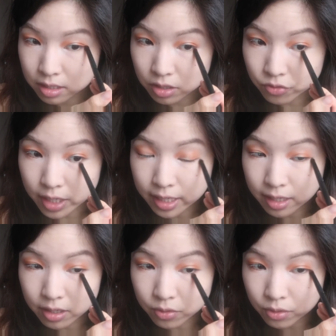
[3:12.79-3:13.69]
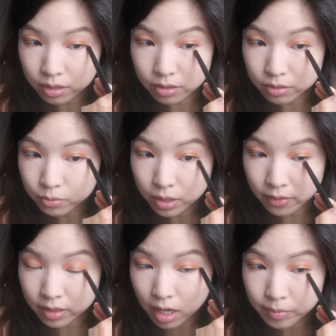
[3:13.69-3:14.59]
gradient or
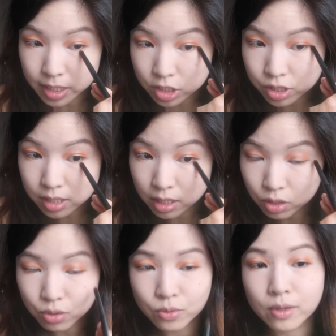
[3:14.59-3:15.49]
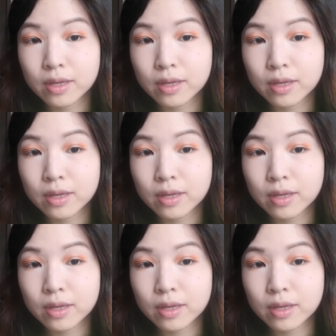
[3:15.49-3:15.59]
whatever combination that you